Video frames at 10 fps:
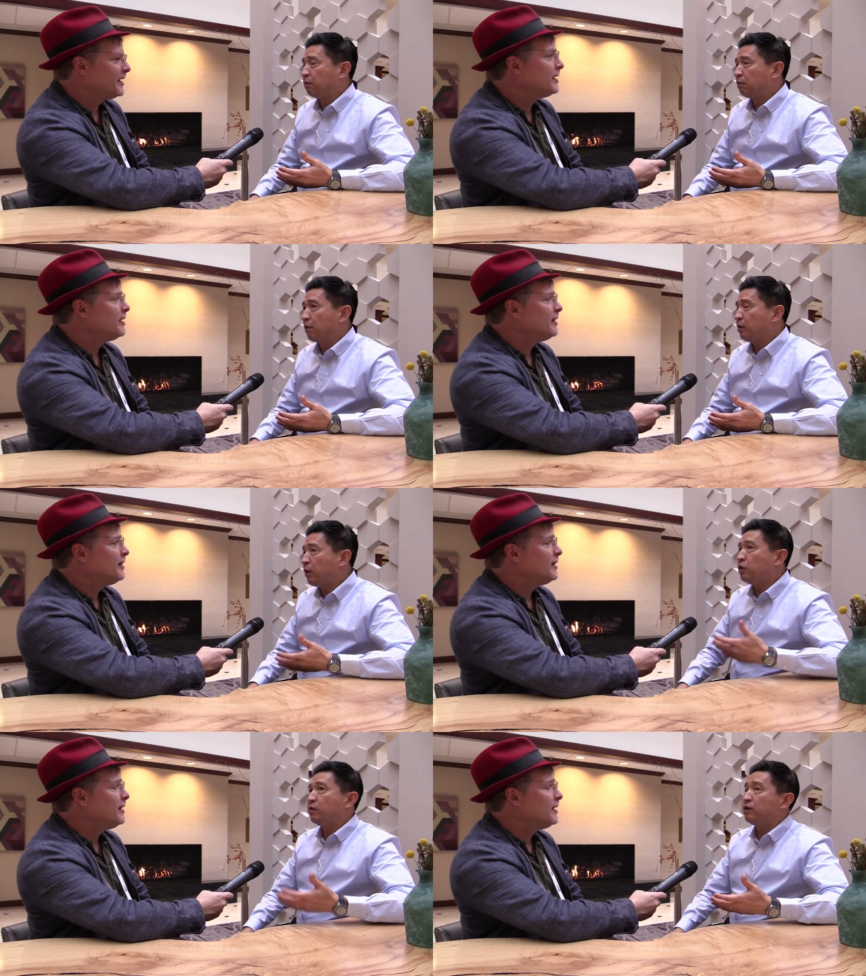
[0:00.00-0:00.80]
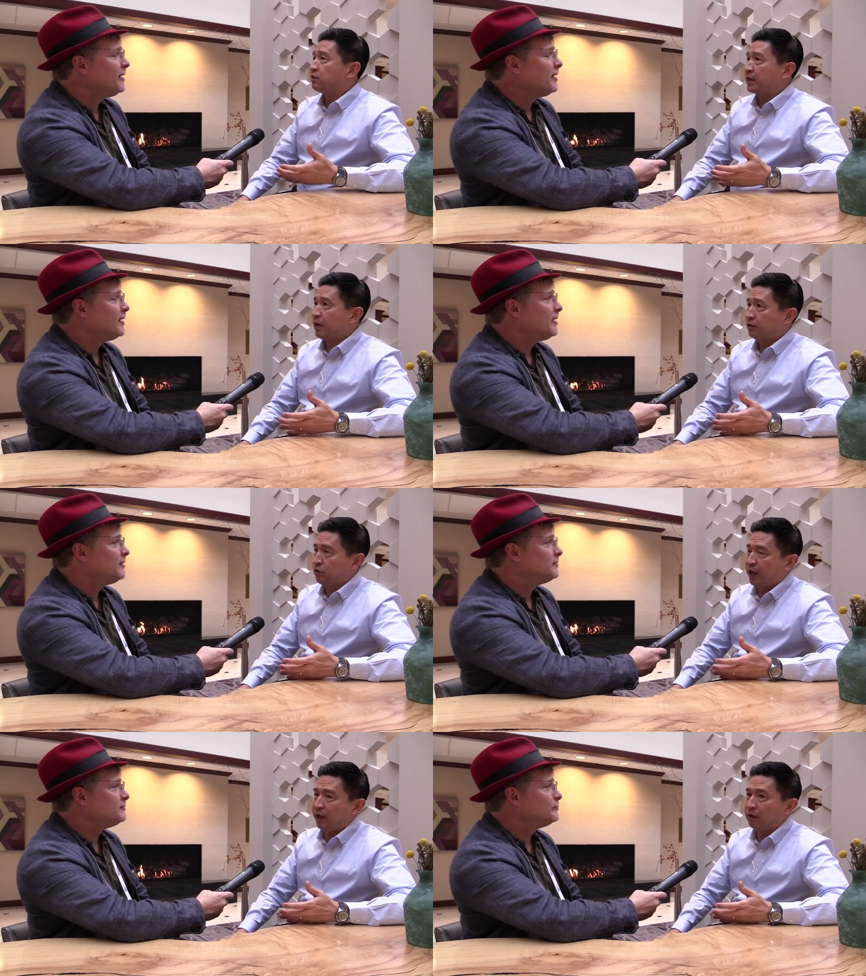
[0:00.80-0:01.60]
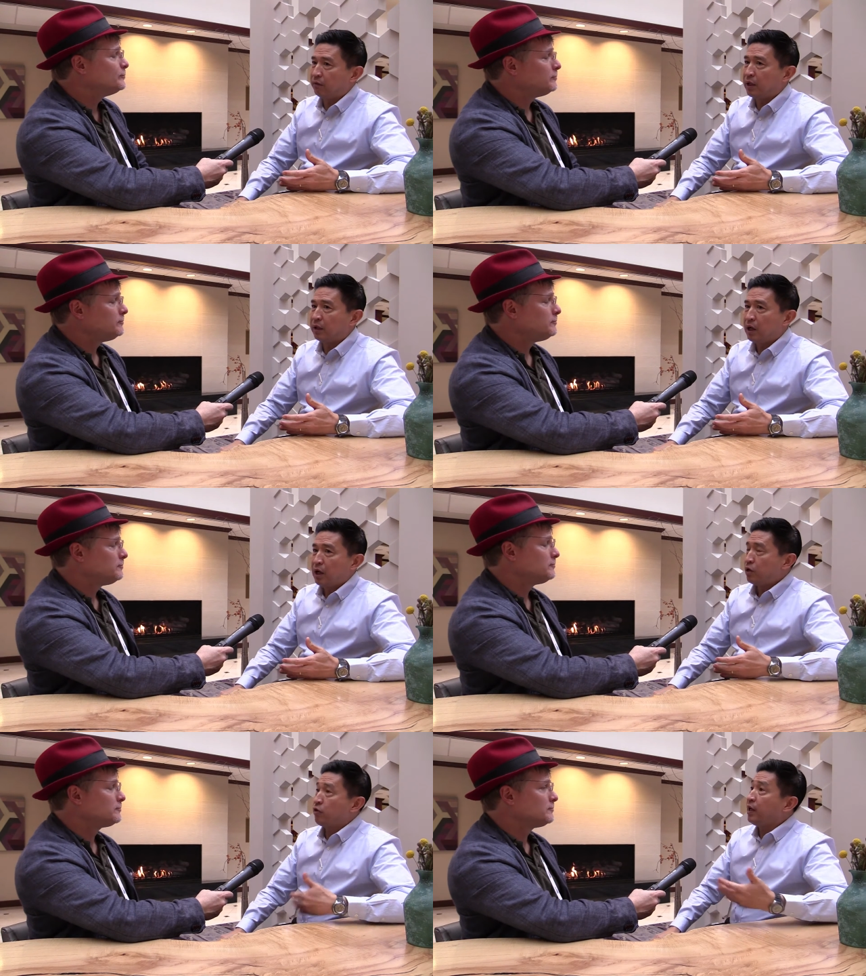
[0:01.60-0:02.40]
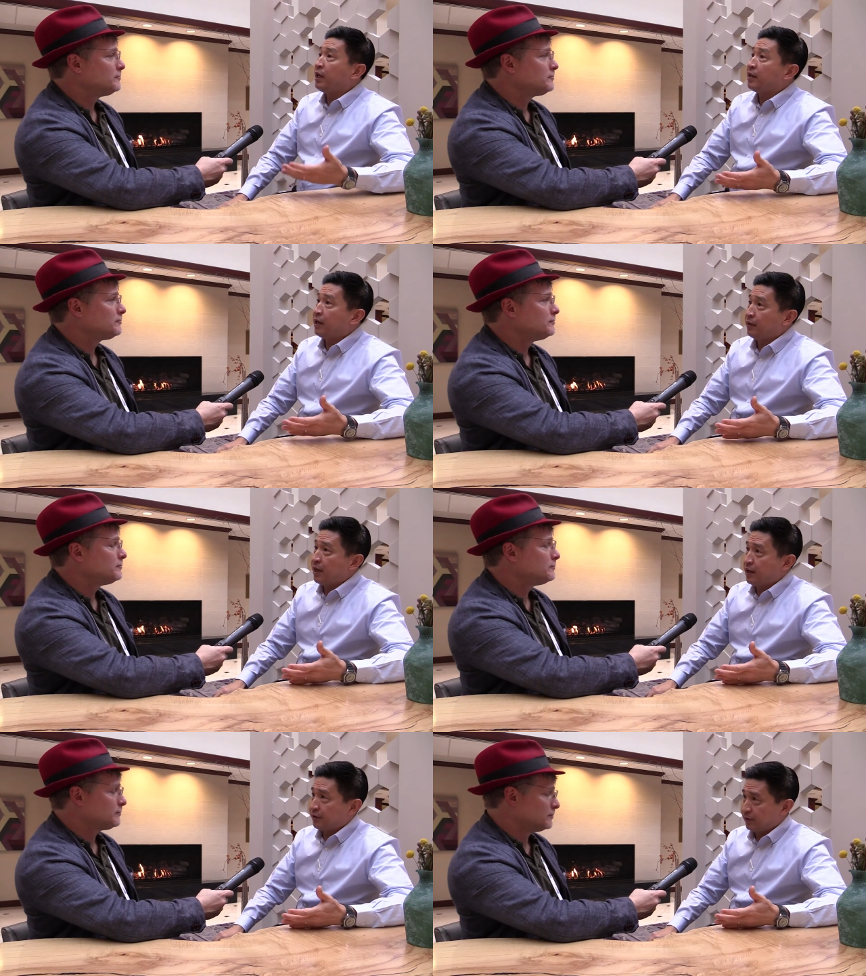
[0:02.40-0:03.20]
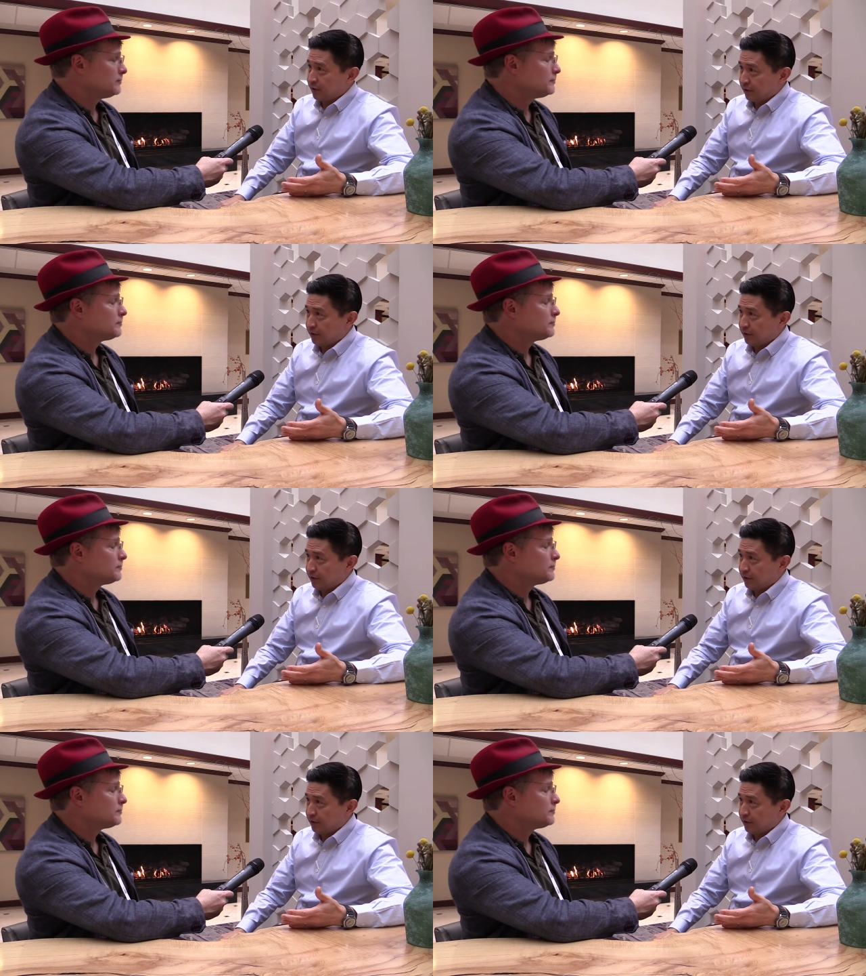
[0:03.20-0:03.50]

Speaker 1: why, why do you need to scale training? Well, training can take days.